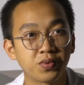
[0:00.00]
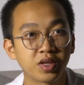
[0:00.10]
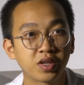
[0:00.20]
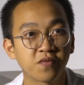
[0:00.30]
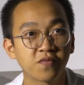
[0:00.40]
we
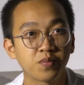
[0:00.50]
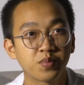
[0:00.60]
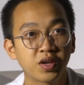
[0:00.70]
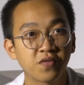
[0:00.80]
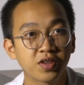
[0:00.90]
have
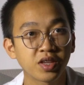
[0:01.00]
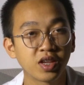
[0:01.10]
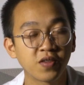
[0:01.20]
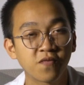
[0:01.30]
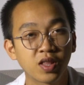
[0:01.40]
pelvic
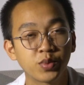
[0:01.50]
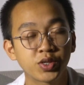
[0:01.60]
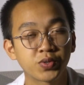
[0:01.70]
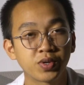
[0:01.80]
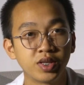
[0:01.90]

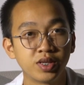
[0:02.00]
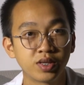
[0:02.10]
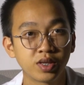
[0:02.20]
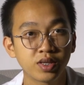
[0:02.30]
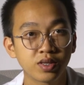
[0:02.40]
inflammatory
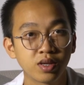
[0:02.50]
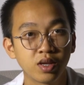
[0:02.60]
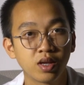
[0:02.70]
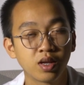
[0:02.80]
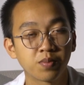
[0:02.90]
disease,
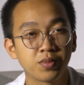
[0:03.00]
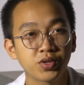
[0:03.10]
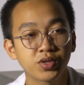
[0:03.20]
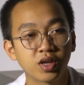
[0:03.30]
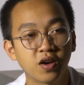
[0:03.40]

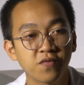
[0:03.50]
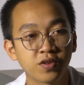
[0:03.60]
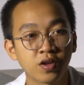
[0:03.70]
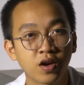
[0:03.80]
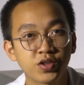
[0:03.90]
most
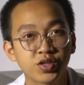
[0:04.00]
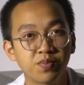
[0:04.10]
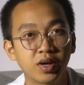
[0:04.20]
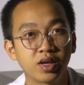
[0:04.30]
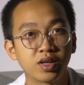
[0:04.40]
often caused
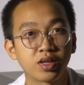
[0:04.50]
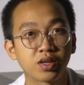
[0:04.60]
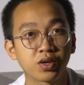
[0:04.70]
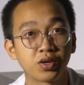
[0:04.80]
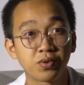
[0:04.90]
by
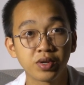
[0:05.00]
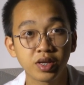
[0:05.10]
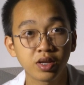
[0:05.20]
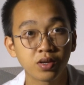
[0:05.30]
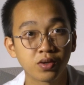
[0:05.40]

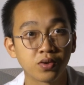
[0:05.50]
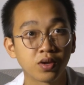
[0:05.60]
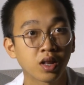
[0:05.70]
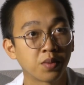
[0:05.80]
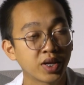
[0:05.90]
gonorrhea or
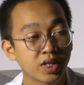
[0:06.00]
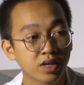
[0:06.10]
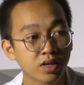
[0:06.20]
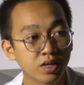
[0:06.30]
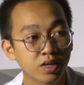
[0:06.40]

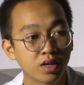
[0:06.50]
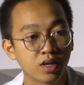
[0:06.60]
chlamydia.